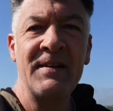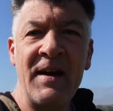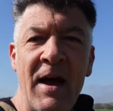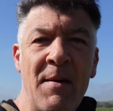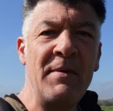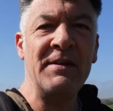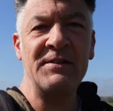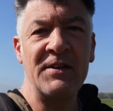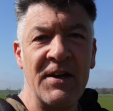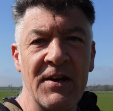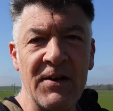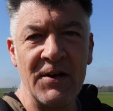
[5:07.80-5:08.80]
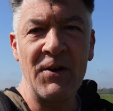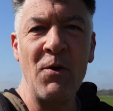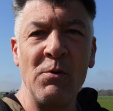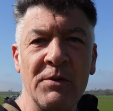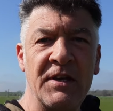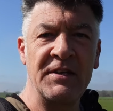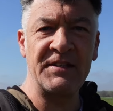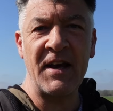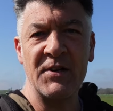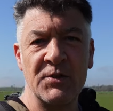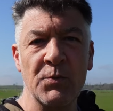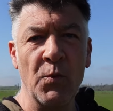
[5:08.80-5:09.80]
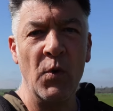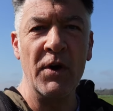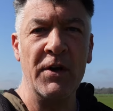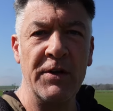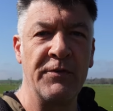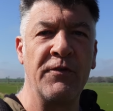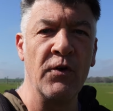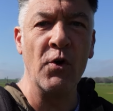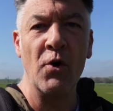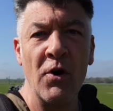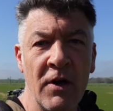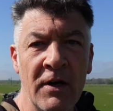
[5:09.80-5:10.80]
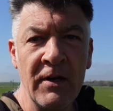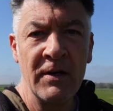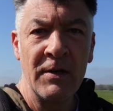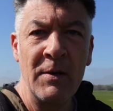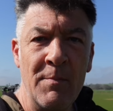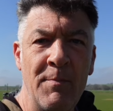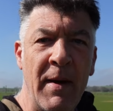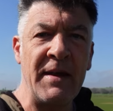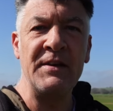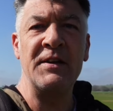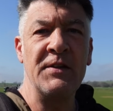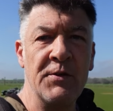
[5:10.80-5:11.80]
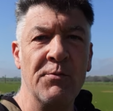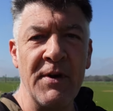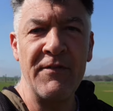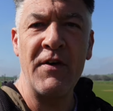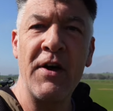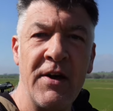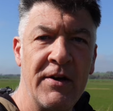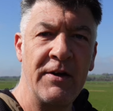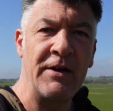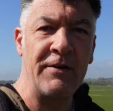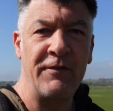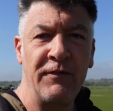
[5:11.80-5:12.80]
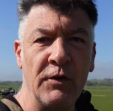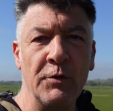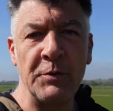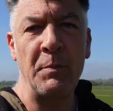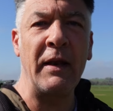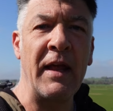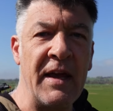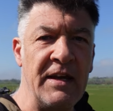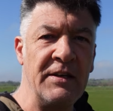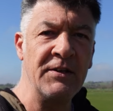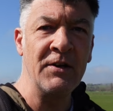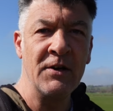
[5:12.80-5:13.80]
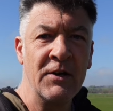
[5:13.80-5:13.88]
Ham is a, uh, an old Saxon word for bend in the river, floodplain,